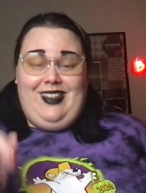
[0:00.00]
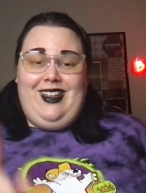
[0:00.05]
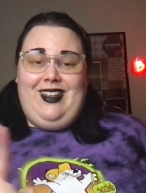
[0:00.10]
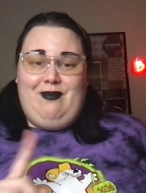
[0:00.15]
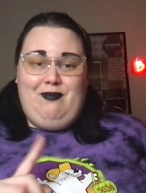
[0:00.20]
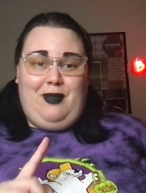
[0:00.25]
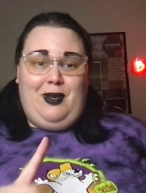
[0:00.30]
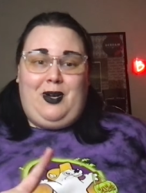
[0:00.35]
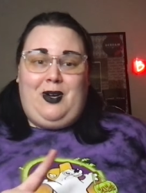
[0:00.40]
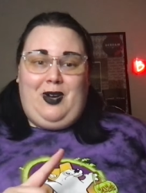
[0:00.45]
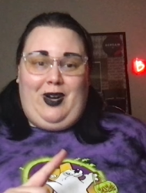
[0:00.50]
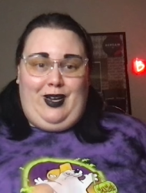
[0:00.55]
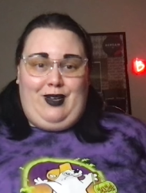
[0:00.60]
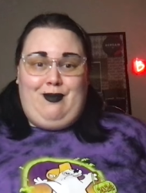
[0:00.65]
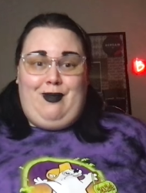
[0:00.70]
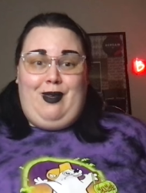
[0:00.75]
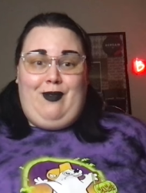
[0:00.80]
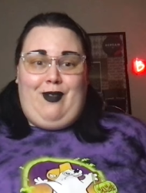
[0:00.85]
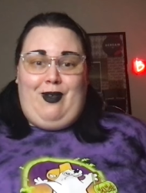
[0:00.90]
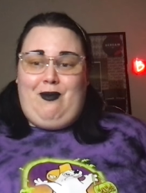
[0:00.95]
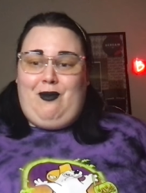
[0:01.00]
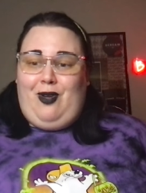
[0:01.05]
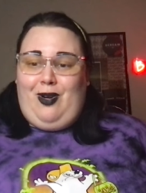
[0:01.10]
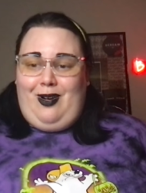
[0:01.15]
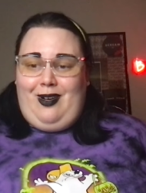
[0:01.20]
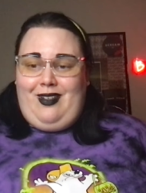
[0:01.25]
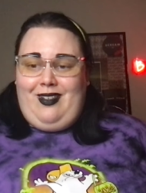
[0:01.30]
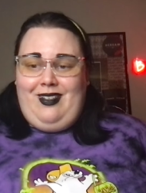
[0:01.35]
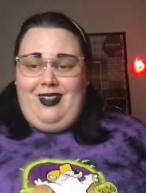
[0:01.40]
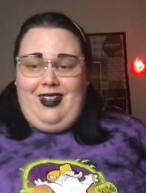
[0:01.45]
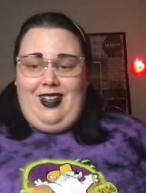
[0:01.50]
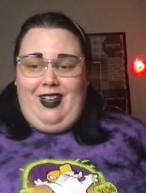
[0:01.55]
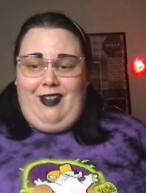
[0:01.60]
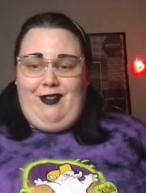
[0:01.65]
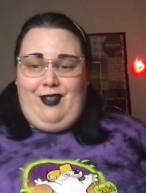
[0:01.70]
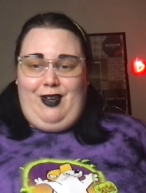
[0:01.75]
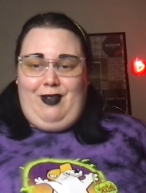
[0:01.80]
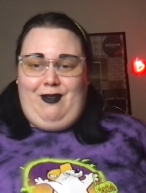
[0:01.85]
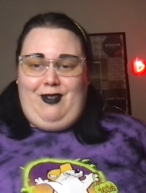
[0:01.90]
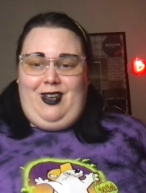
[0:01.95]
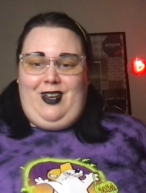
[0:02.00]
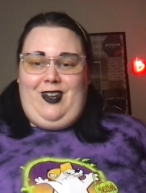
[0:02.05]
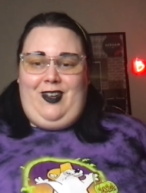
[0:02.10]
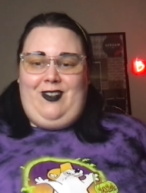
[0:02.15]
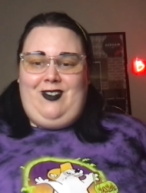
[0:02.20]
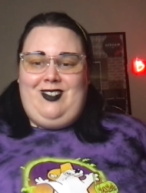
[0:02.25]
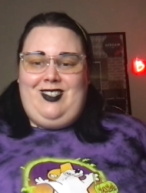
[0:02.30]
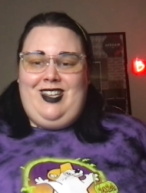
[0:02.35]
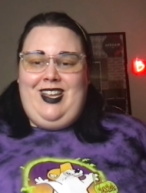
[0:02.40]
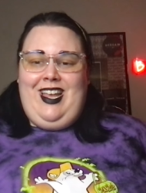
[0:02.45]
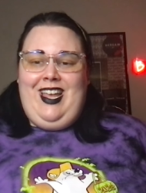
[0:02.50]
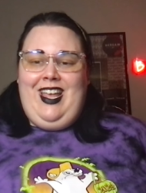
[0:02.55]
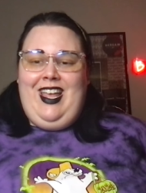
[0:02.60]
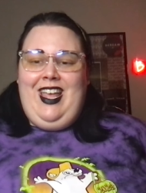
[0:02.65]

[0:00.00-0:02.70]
But correct me if I'm wrong, if anyone knows.